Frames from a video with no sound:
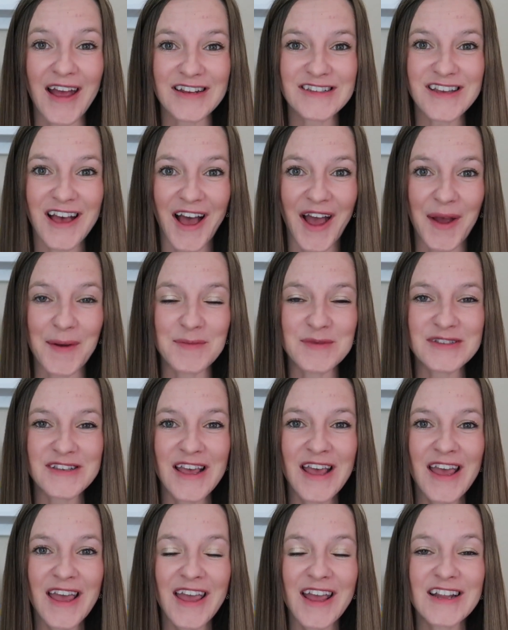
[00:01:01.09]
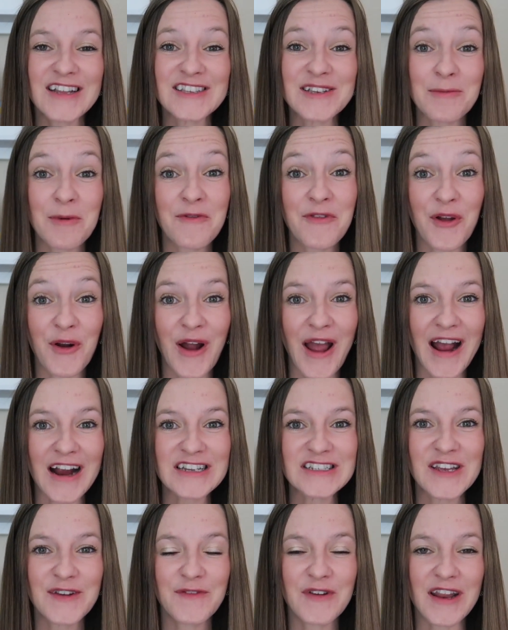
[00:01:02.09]
at times in some of their
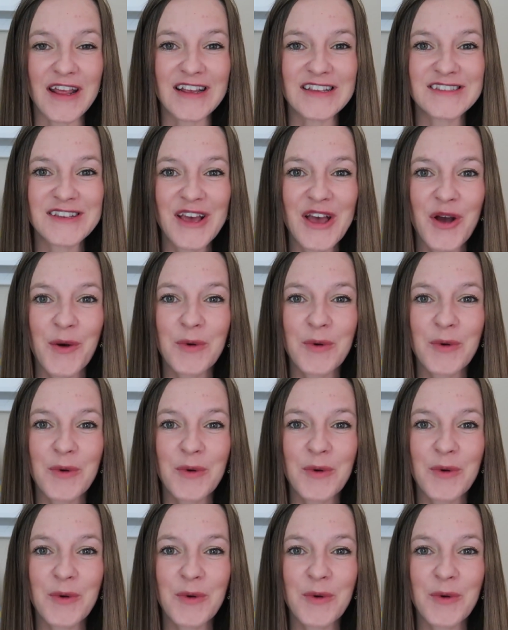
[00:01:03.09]
activities,